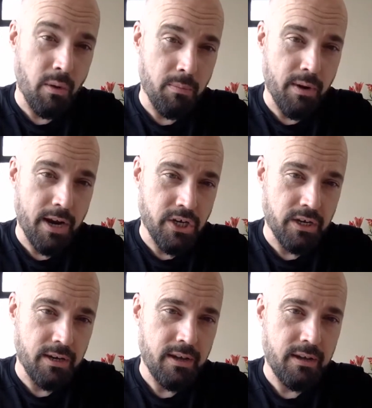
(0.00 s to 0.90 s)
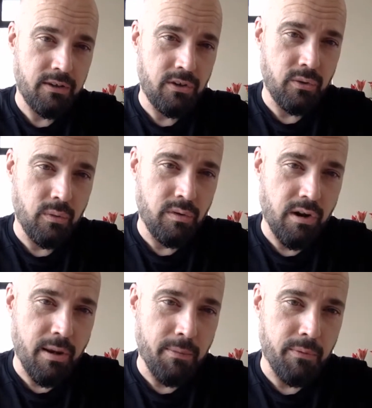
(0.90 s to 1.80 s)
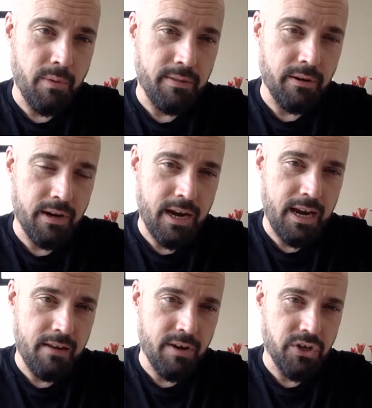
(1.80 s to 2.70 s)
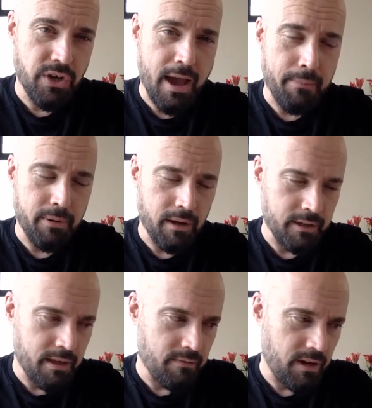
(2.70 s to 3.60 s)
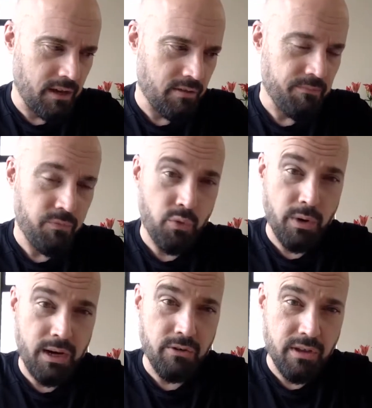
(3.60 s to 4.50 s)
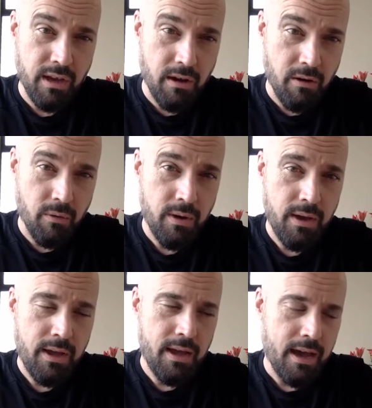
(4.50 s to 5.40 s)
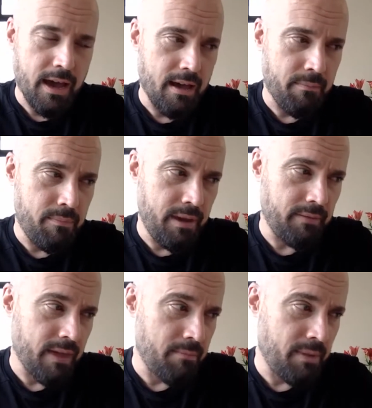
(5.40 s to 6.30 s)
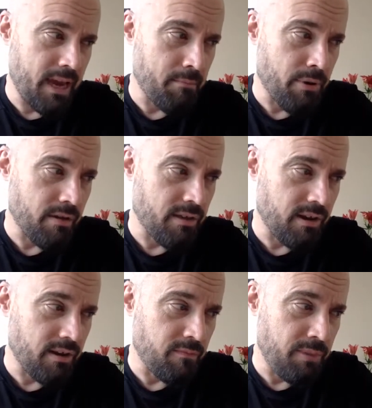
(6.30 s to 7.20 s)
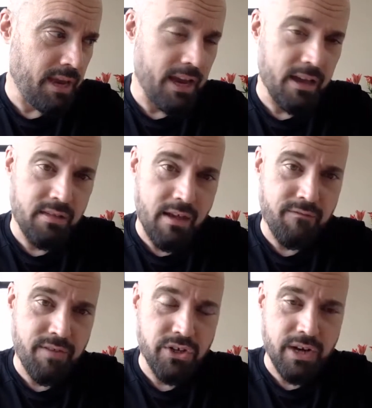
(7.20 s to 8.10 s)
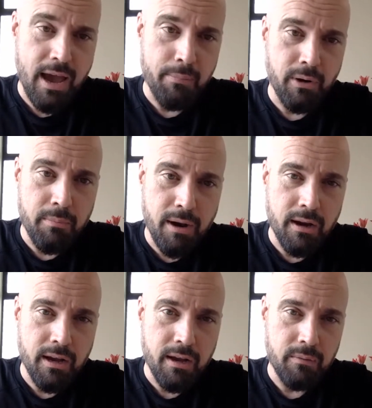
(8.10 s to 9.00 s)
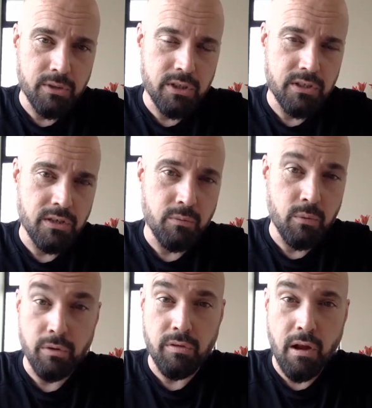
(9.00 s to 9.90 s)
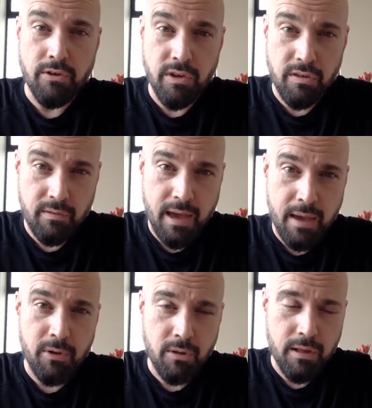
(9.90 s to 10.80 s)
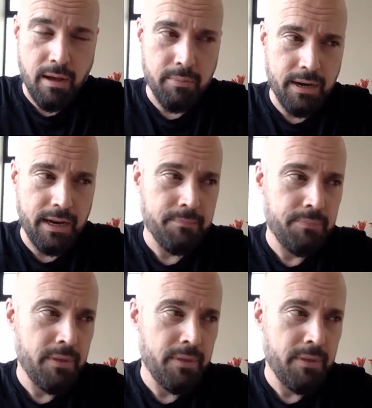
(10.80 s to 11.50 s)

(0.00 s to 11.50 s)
Corporation to start up and run their Canadian venture capital activities 20 years ago. Then became president of BASF Venture Capital America, which is the world's largest chemical company,